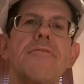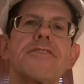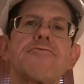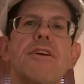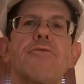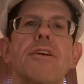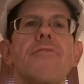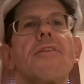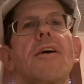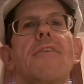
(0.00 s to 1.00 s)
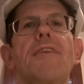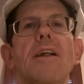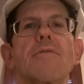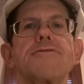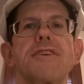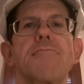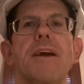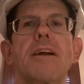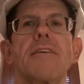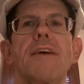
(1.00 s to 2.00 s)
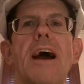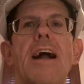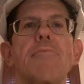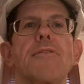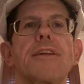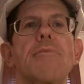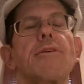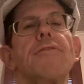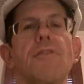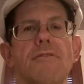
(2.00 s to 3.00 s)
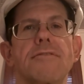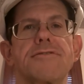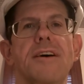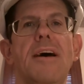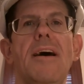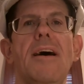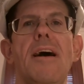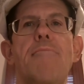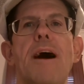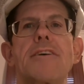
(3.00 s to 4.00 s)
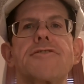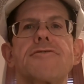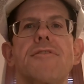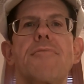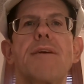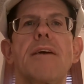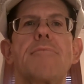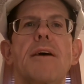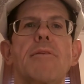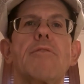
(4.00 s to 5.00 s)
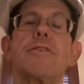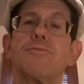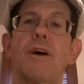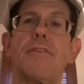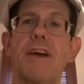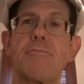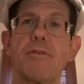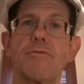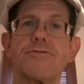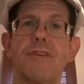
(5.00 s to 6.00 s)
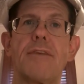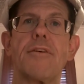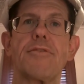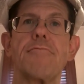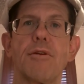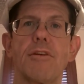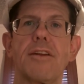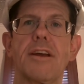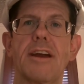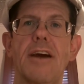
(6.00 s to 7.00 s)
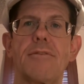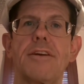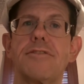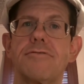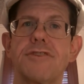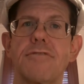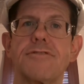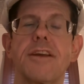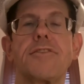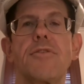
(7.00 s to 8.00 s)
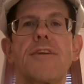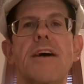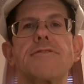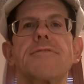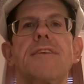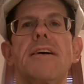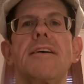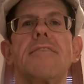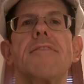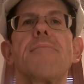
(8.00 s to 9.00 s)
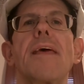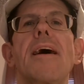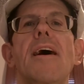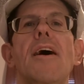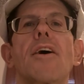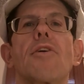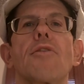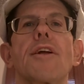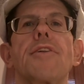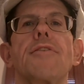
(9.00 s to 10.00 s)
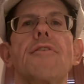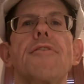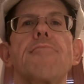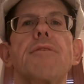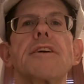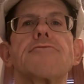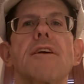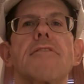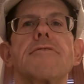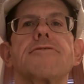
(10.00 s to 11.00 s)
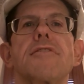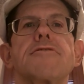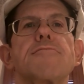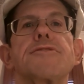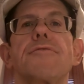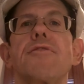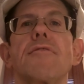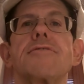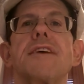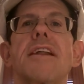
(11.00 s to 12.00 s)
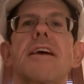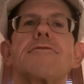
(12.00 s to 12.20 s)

This rendering of the law follows the appeal of Albert W. Florence, a passenger in the BMW his wife April was driving through Burlington County, New Jersey in 2005. According to the police records search, Mr. Florence had an